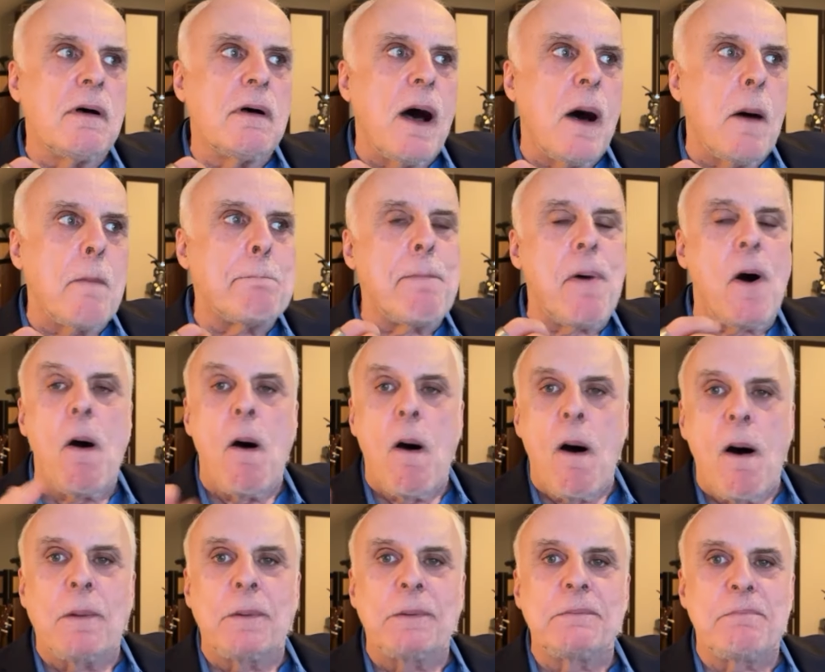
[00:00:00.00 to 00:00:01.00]

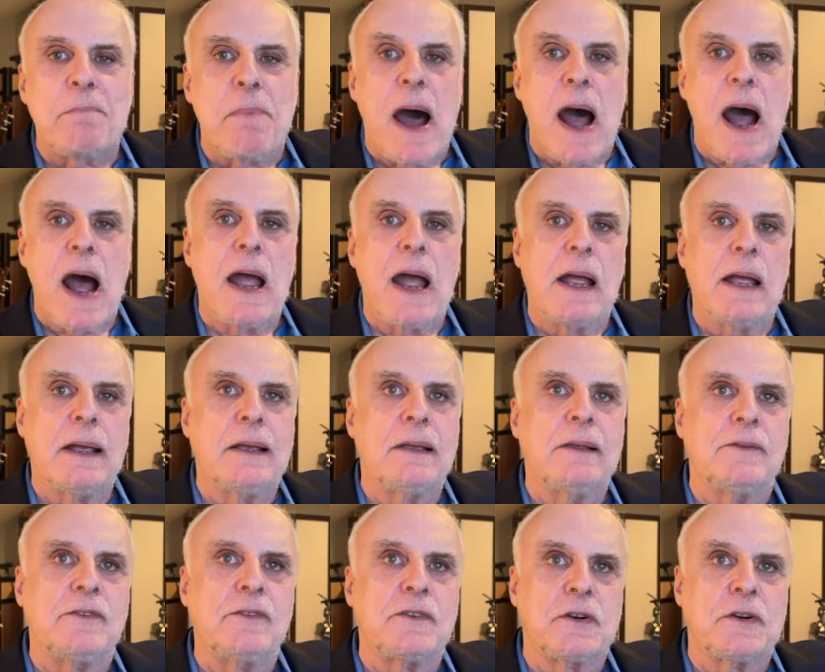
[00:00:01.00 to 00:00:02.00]
appalled by
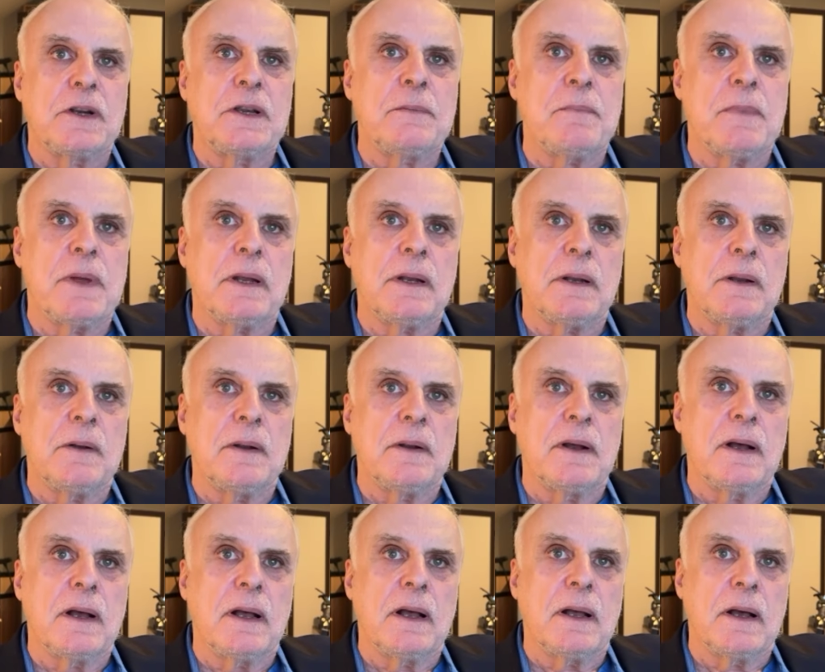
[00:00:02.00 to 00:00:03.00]
his treatment
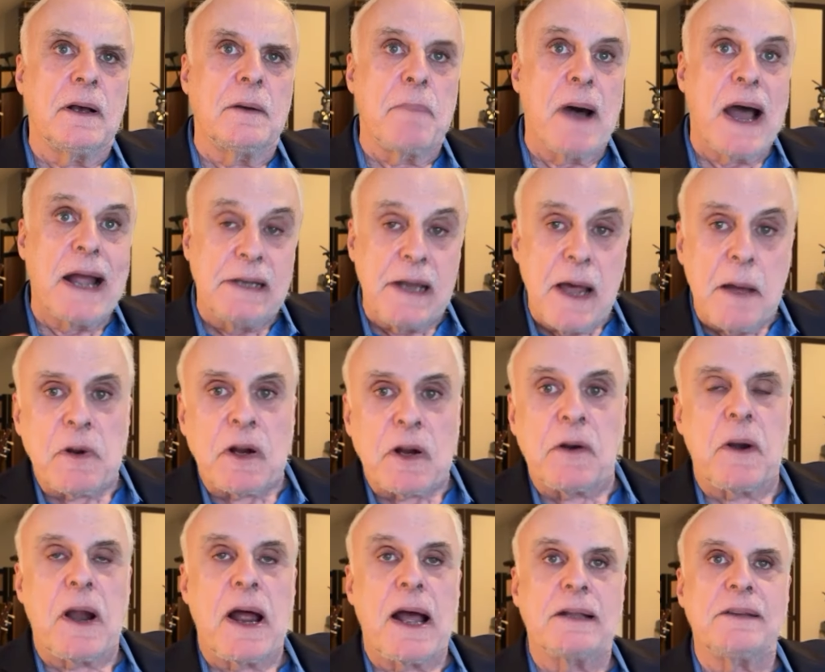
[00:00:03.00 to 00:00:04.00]
by
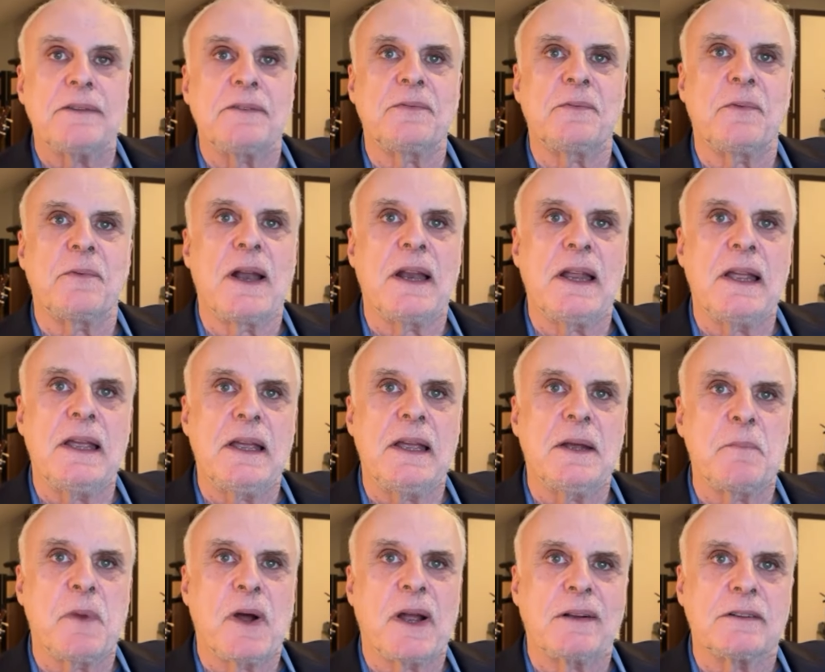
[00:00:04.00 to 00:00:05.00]
Democrats when he
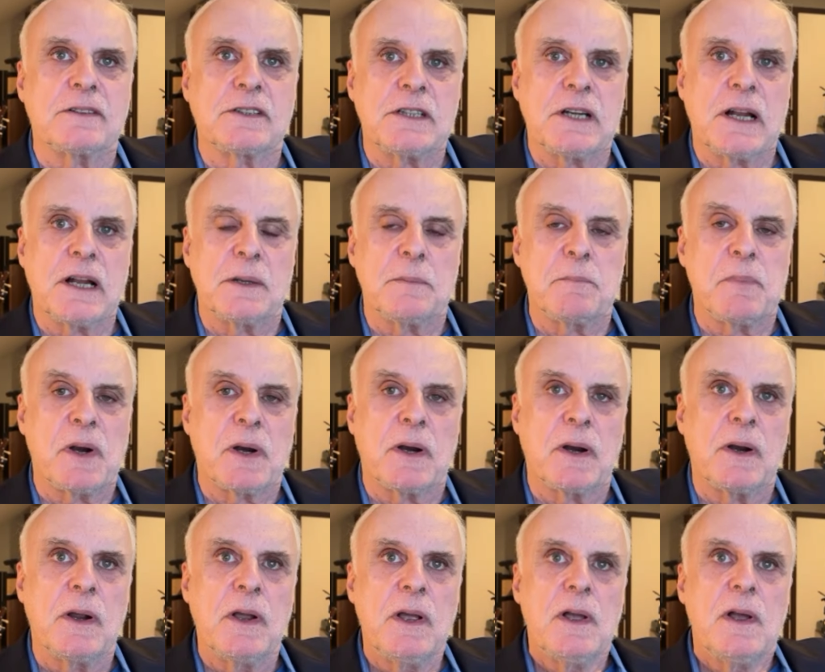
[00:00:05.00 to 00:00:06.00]
and Michael
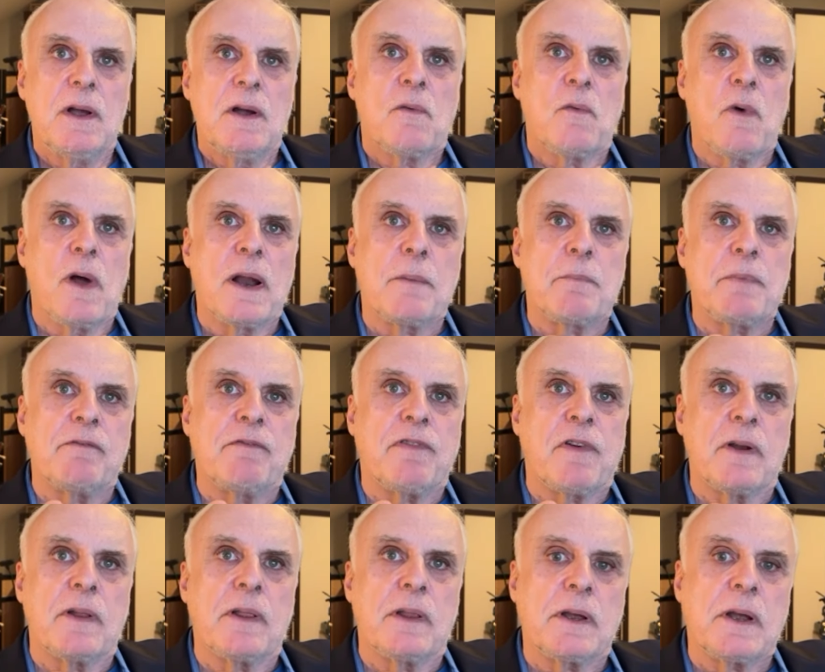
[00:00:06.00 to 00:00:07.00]
Shellenberger went up in
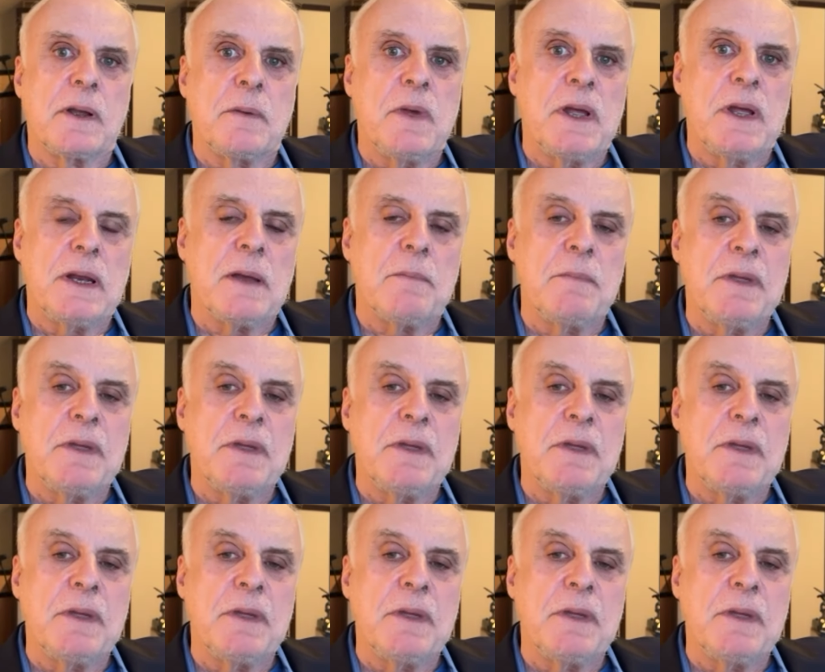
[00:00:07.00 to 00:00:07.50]
front of the committee.